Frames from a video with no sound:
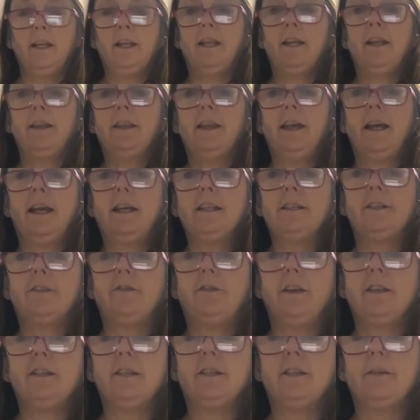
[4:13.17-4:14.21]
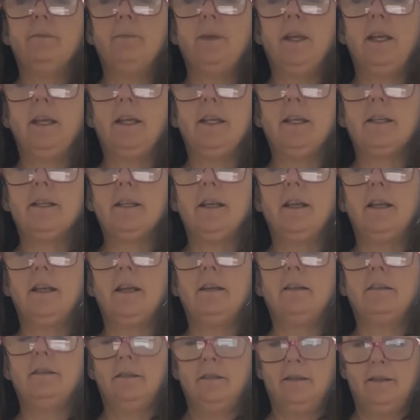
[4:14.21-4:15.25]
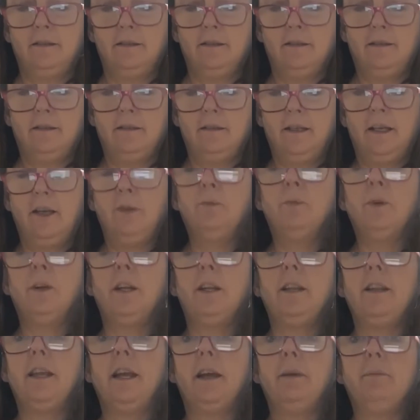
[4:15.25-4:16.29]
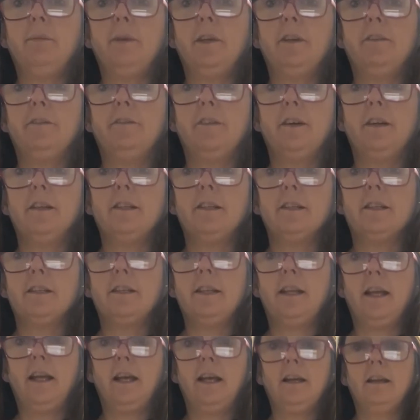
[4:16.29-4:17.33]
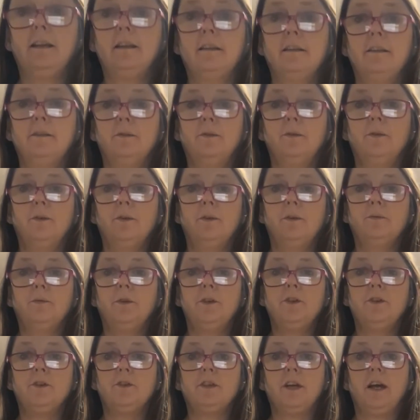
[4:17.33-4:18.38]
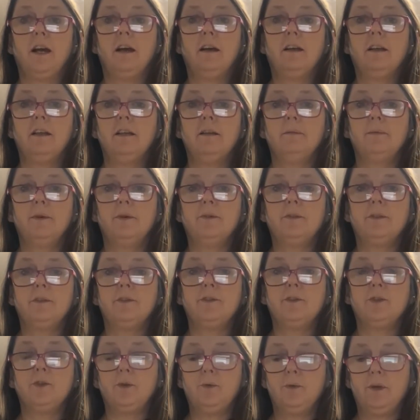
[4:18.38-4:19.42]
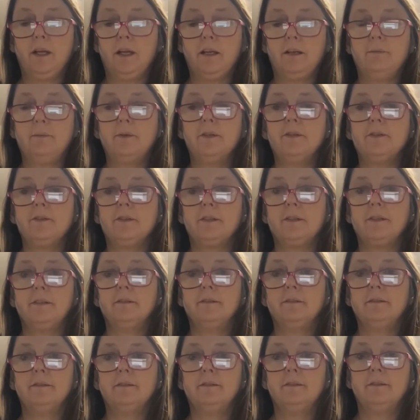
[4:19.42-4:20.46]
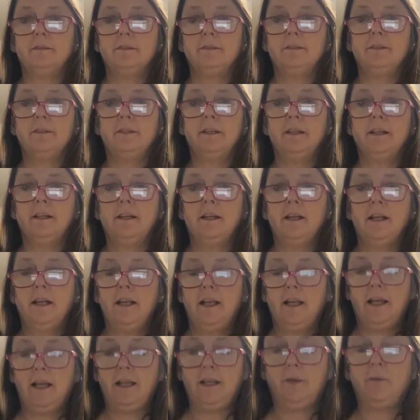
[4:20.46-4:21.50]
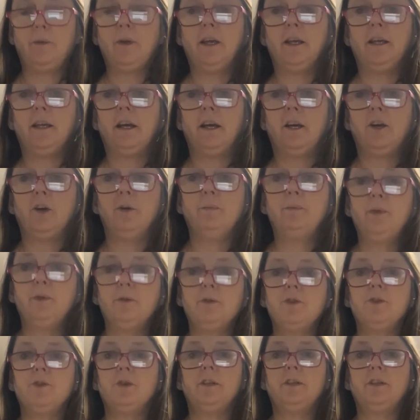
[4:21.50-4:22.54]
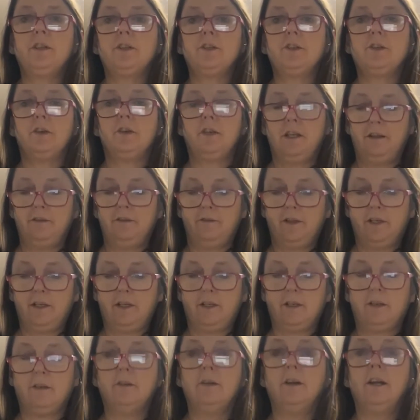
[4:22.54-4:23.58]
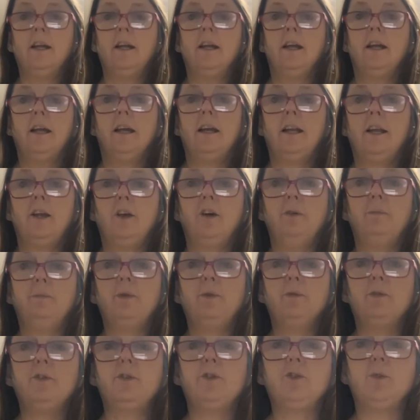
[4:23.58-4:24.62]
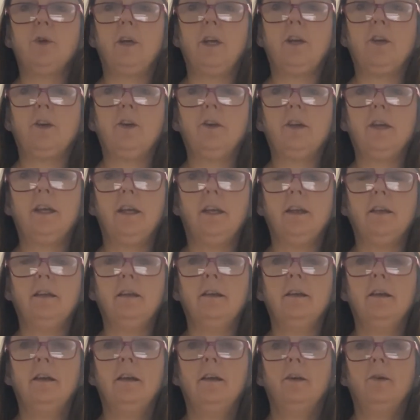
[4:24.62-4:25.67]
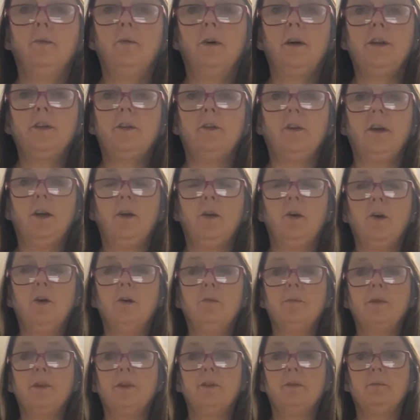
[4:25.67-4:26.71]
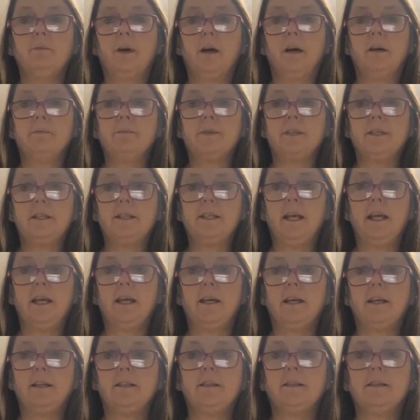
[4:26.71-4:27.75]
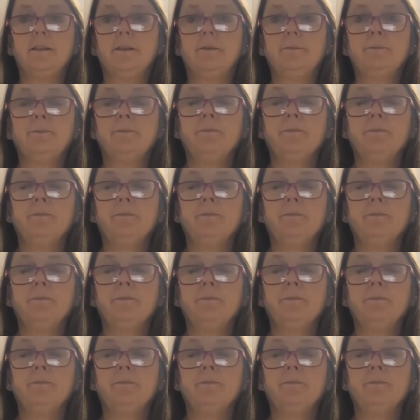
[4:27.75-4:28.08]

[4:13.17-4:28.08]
And that's fun to make, isn't it? And wouldn't that be a fun snack when you're talking about zoo animals? Anyway, I hope you enjoyed this cooking video, and I hope you enjoy cooking while you're at home with your moms and dads.